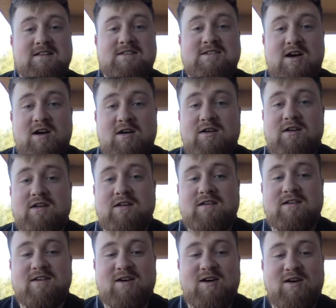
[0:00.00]
ton
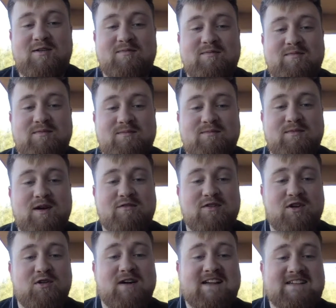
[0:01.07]
of a
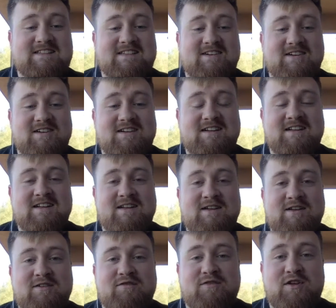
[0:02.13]
lot easier
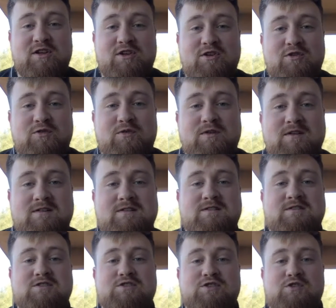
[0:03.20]
for you
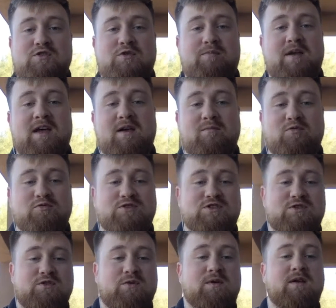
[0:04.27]
to be able
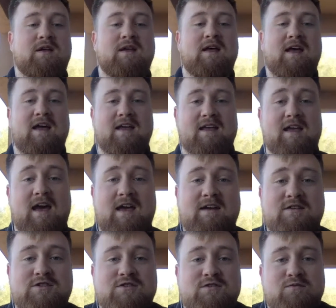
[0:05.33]
to
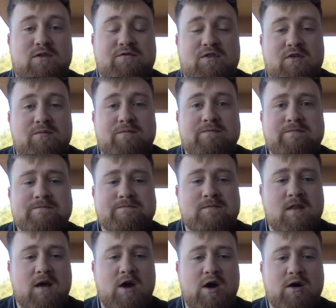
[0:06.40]
engage with them,
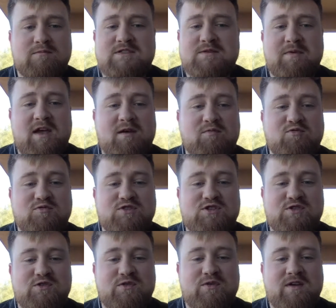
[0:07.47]
to be able
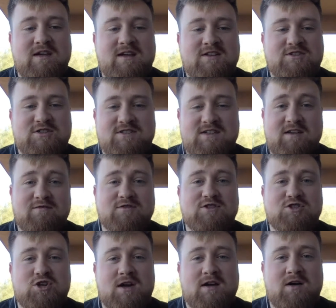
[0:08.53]
to just even
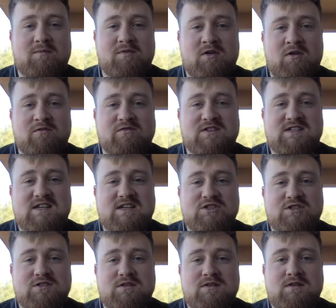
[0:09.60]
strike up a
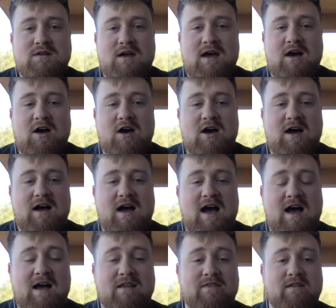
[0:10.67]
conversation
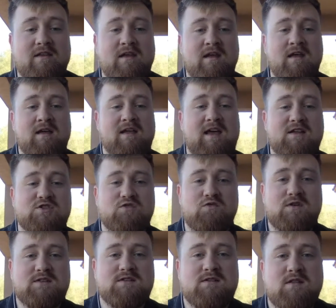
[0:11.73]
and get
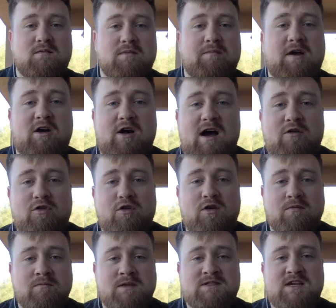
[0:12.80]
talking to them about how you
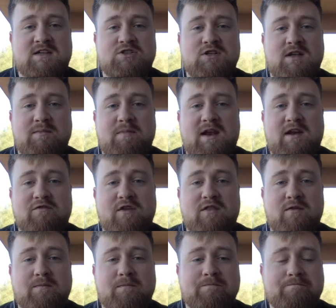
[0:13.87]
can potentially benefit
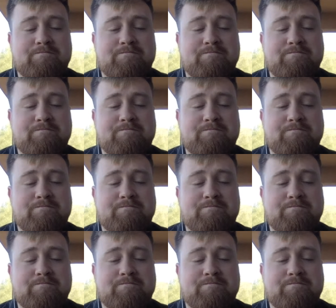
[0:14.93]
them.